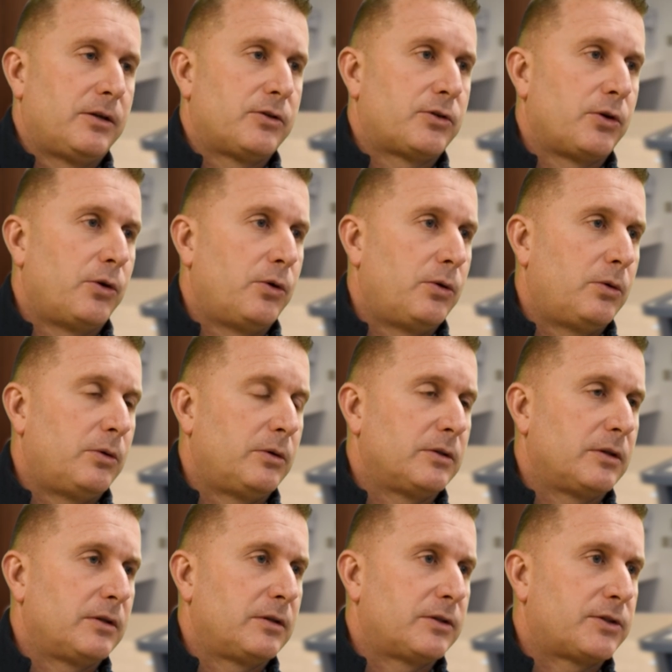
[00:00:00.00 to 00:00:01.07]
So
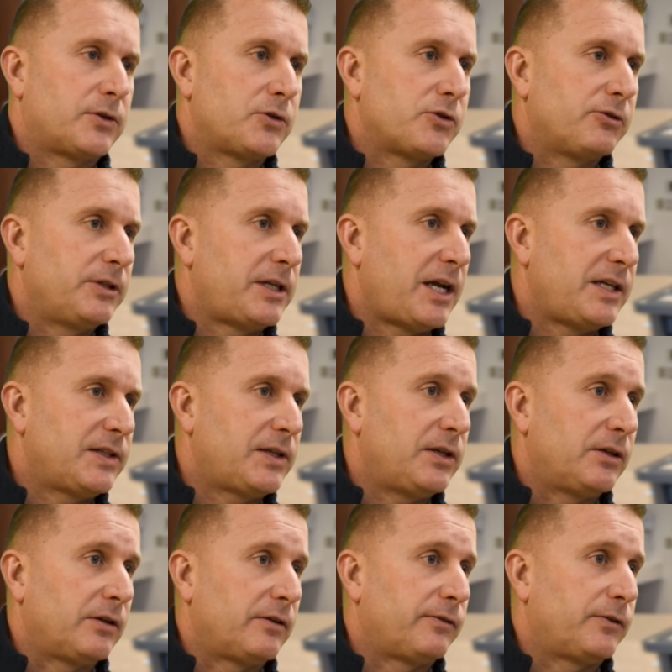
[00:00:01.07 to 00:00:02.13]
surgery days
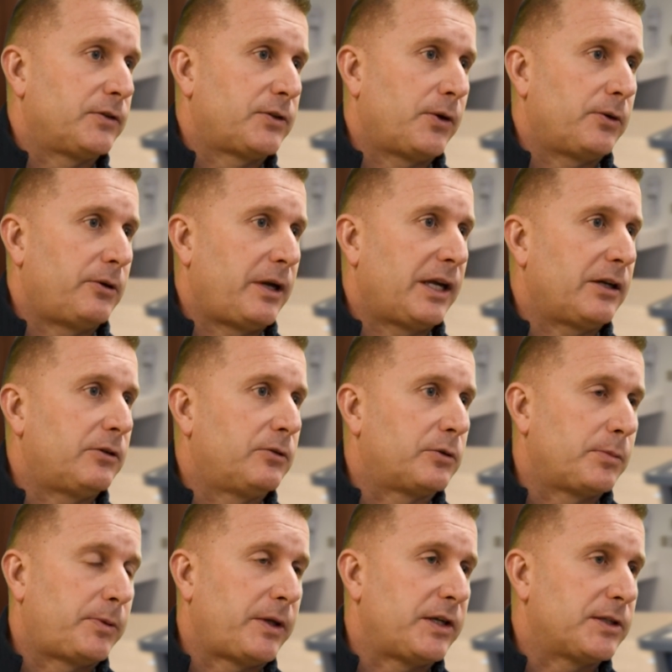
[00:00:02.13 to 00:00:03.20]
here for total ankle
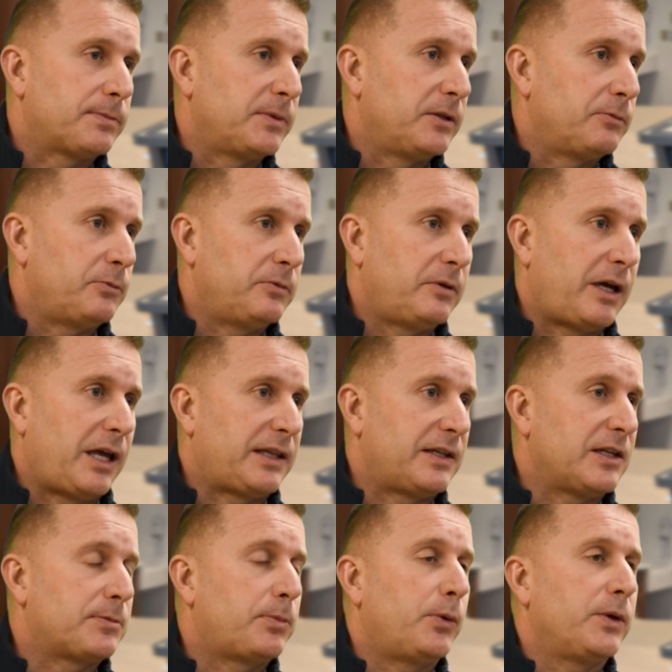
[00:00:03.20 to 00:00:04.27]
replacement. At
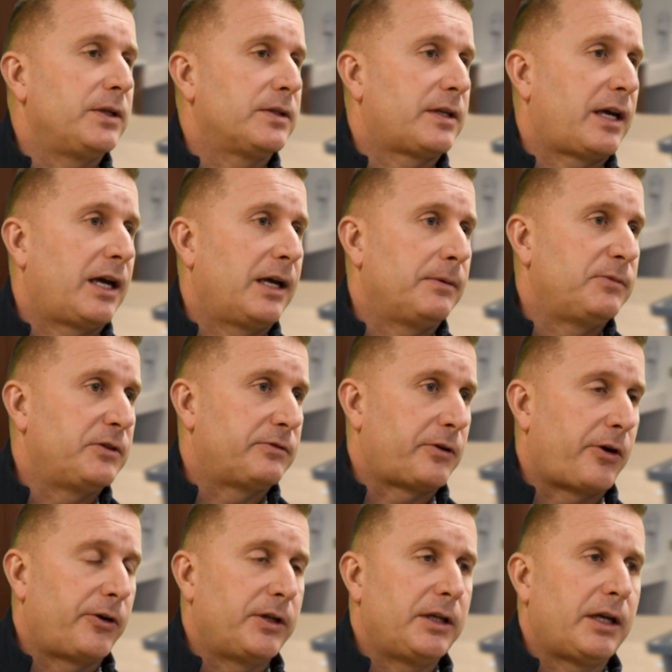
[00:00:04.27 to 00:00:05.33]
this point in time, you've
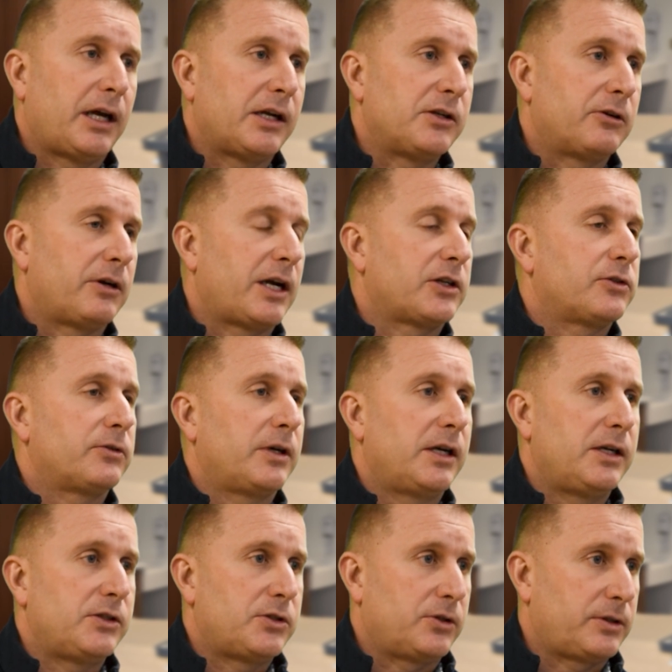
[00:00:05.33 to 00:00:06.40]
already gotten your
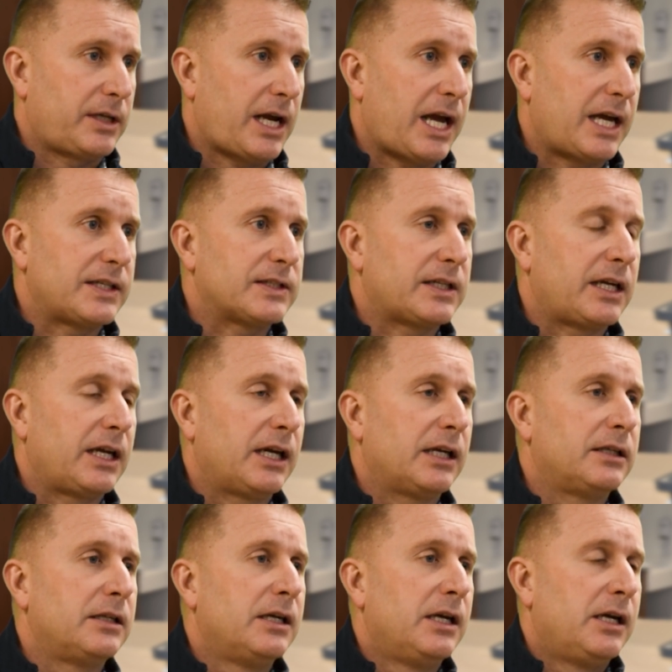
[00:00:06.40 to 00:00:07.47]
x-rays, your CAT
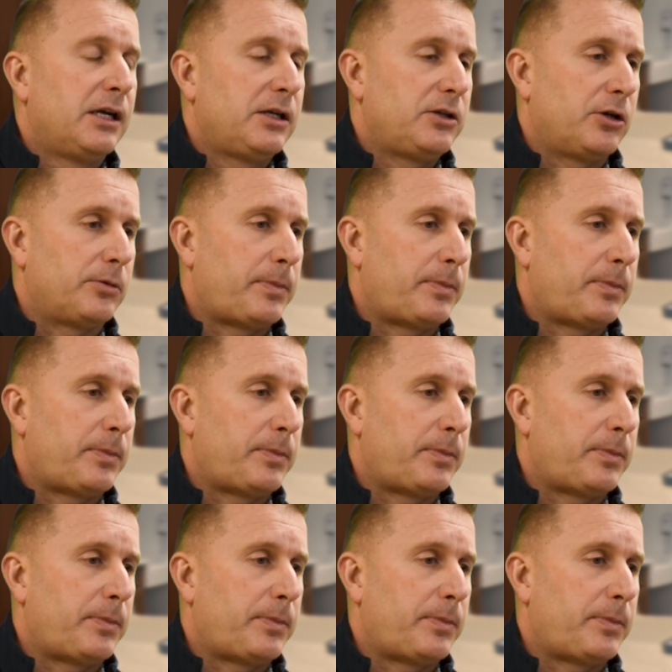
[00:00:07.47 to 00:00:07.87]
scan, your